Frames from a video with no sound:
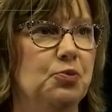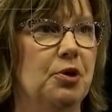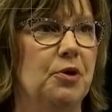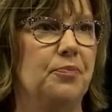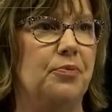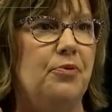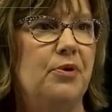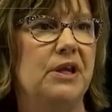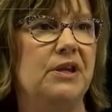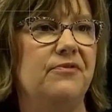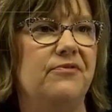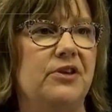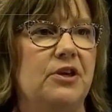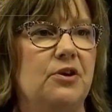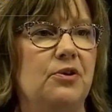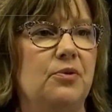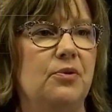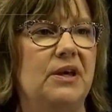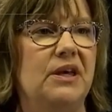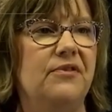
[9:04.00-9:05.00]
point of
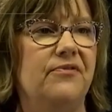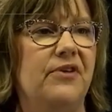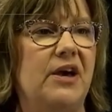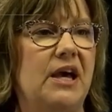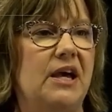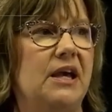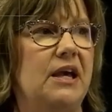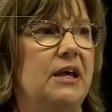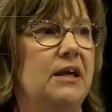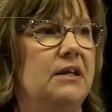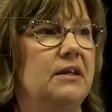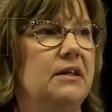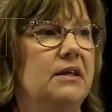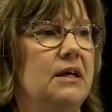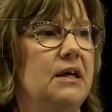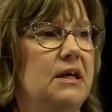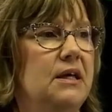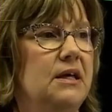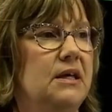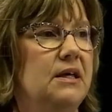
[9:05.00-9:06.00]
view, if I
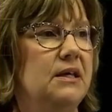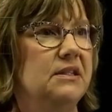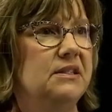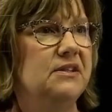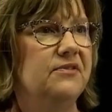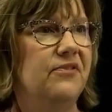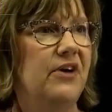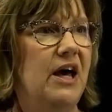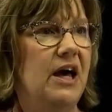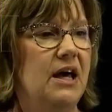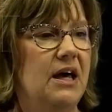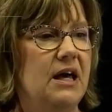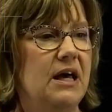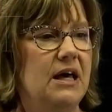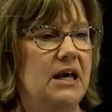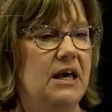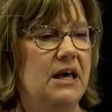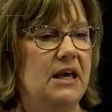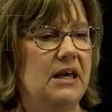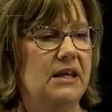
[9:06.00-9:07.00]

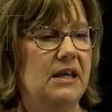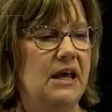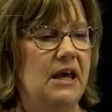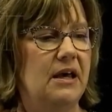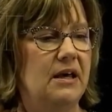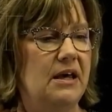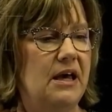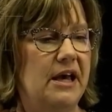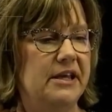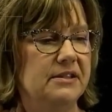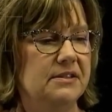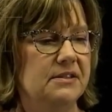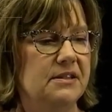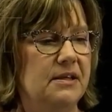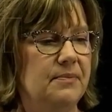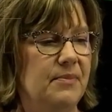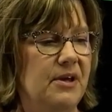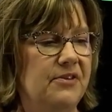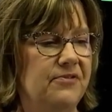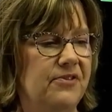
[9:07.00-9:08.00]
divide,
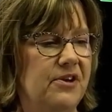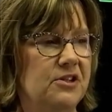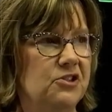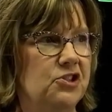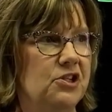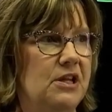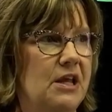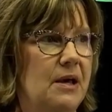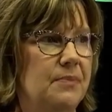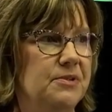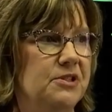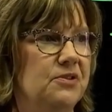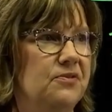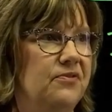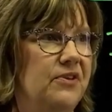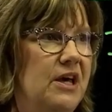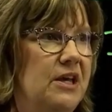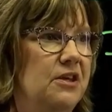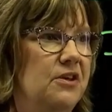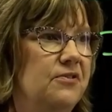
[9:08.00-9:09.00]
isolate my function, absolute
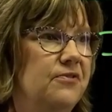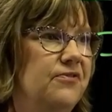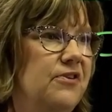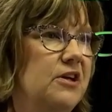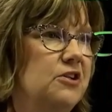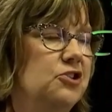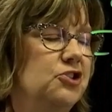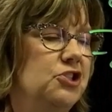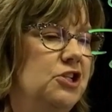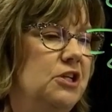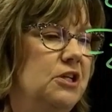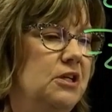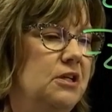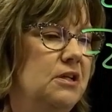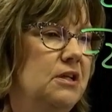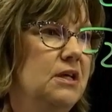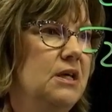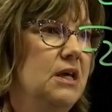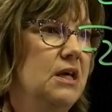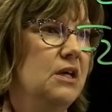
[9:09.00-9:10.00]
value
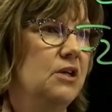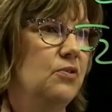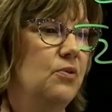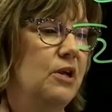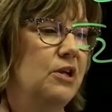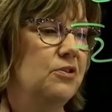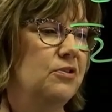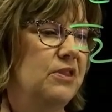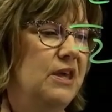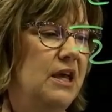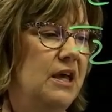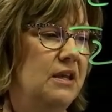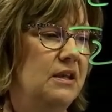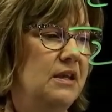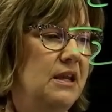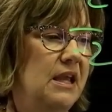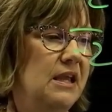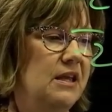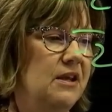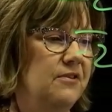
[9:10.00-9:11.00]
function greater than
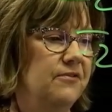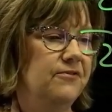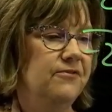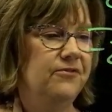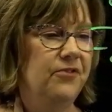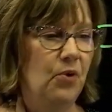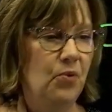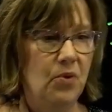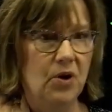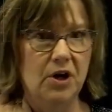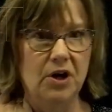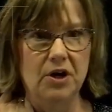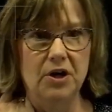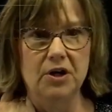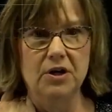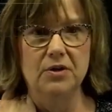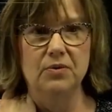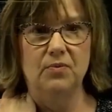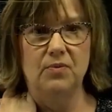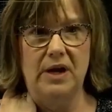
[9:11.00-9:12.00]

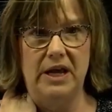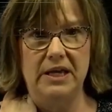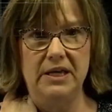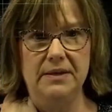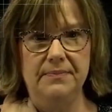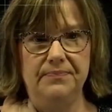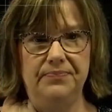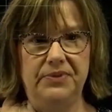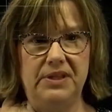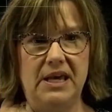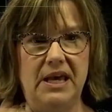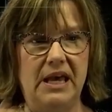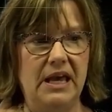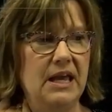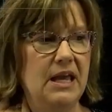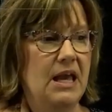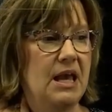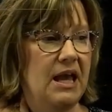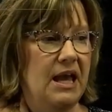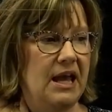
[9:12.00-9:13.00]
-4, right?
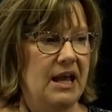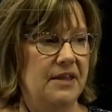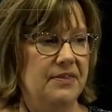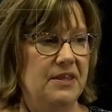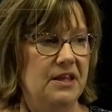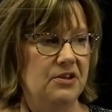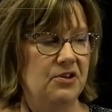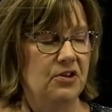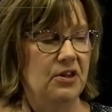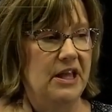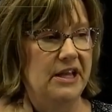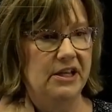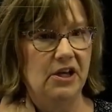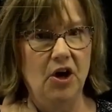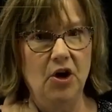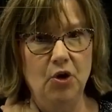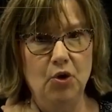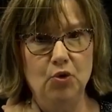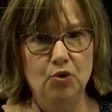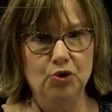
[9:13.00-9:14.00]
Okay. And then you're like,
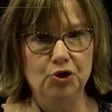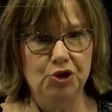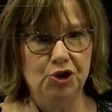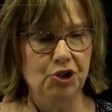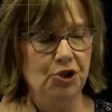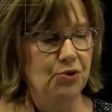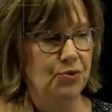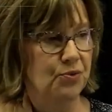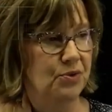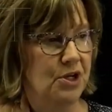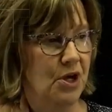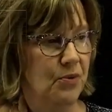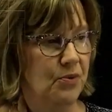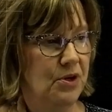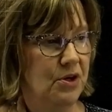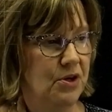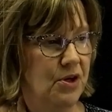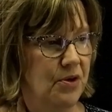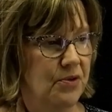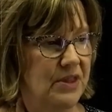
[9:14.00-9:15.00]
oh, shoot, no,
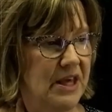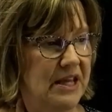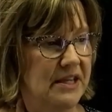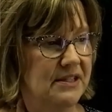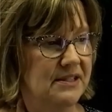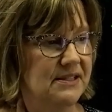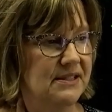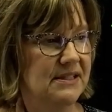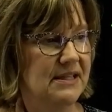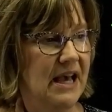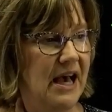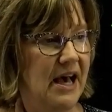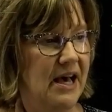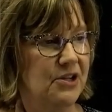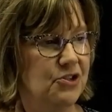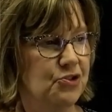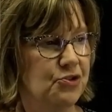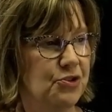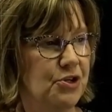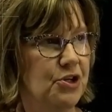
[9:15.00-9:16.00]
that is
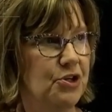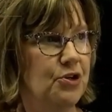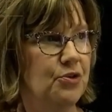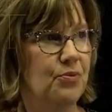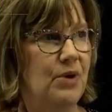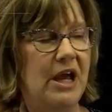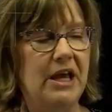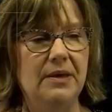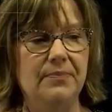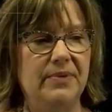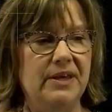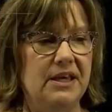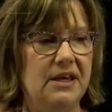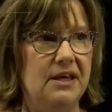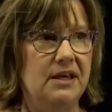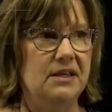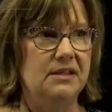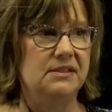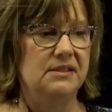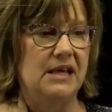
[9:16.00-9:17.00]
not true, right?
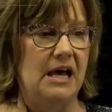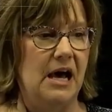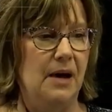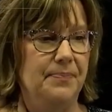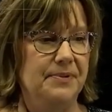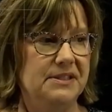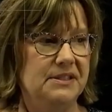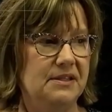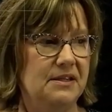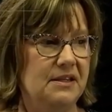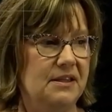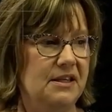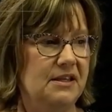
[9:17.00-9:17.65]
Because the opposite of